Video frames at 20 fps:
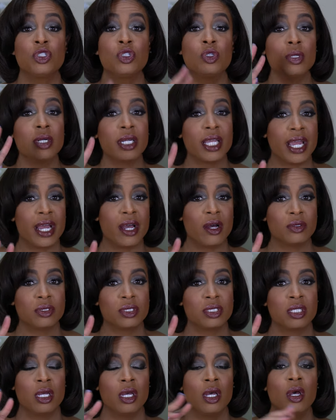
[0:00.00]
two
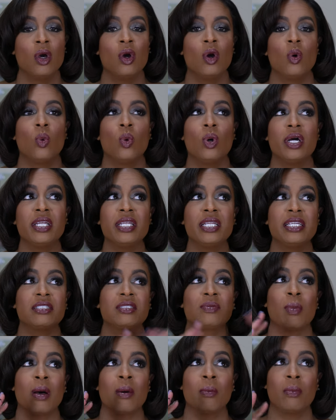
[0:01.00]
accounts. One
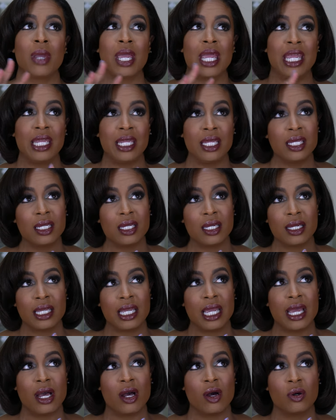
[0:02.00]
is my main
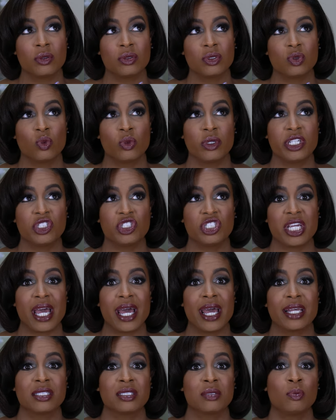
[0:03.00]
account, which
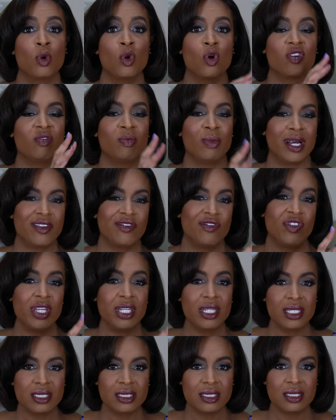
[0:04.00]
has more of my
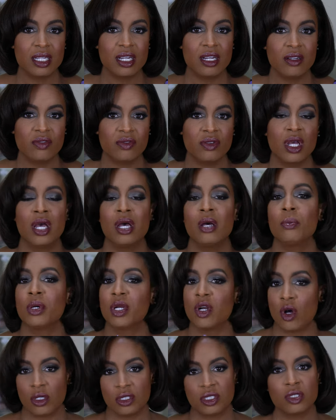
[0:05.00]
fitness stuff,
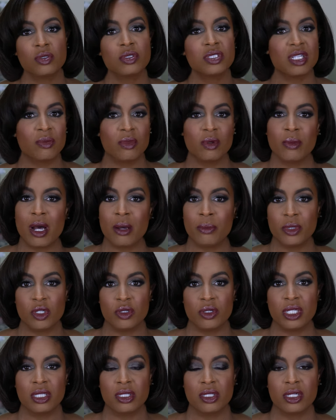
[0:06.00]
but also some of my
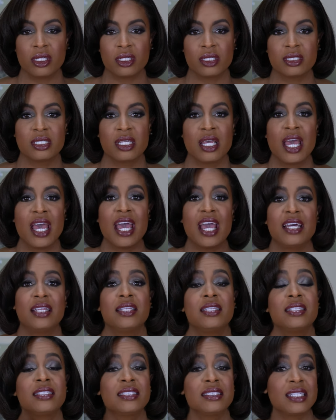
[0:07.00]
beauty looks. And
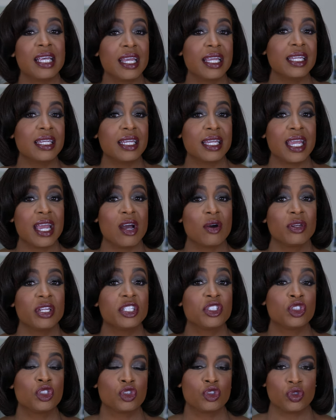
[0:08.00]
then the second account
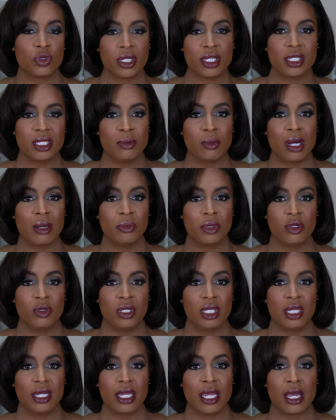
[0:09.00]
is strictly my
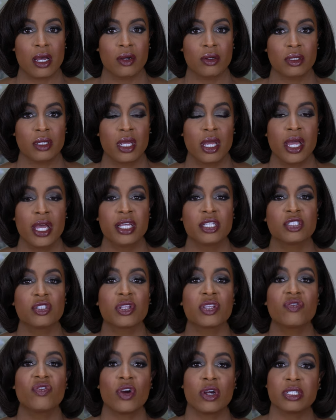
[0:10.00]
beauty account.
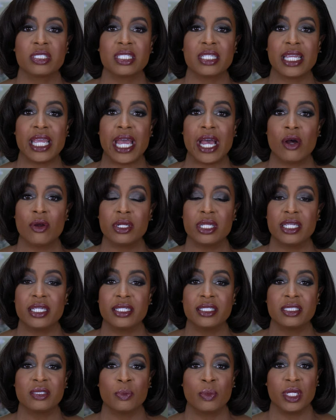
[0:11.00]
So the first account
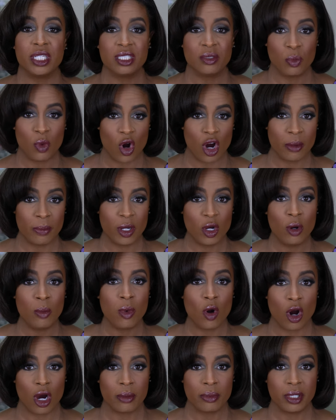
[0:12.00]
is Miss Barbell
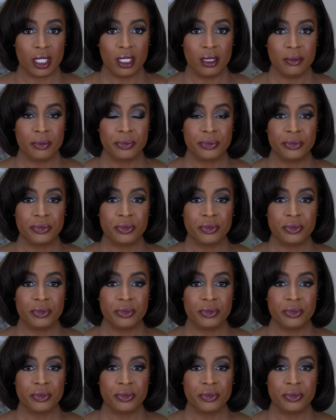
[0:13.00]
Barbie